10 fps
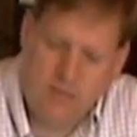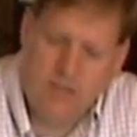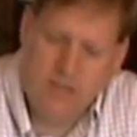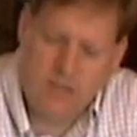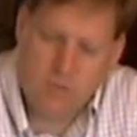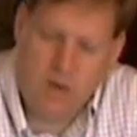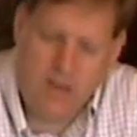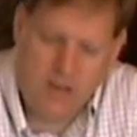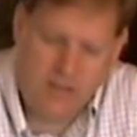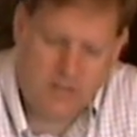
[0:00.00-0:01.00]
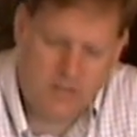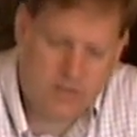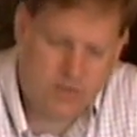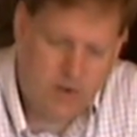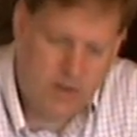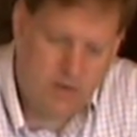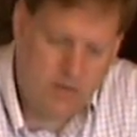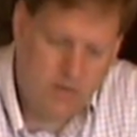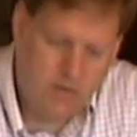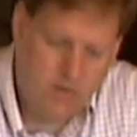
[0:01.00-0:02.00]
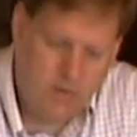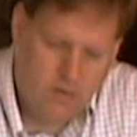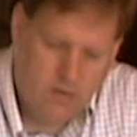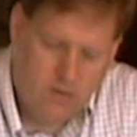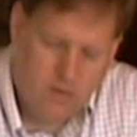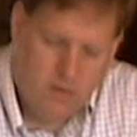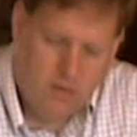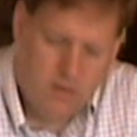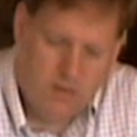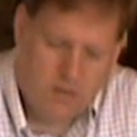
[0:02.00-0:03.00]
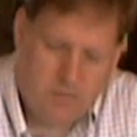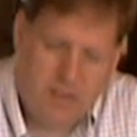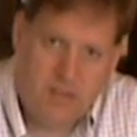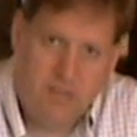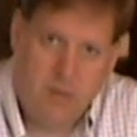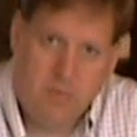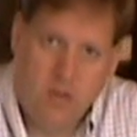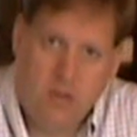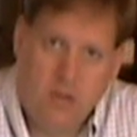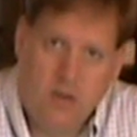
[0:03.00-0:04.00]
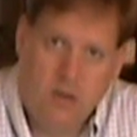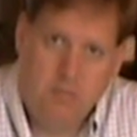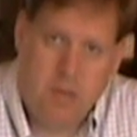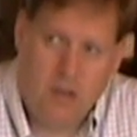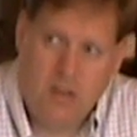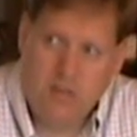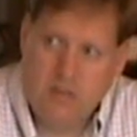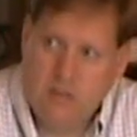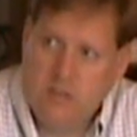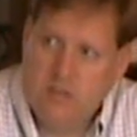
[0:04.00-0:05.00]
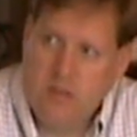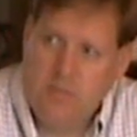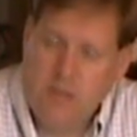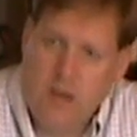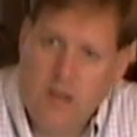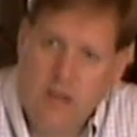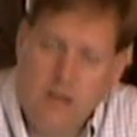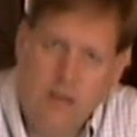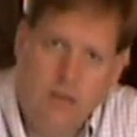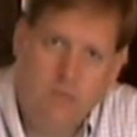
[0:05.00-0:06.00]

and this is why I like this strainer, especially if I'm cooking pasta, something like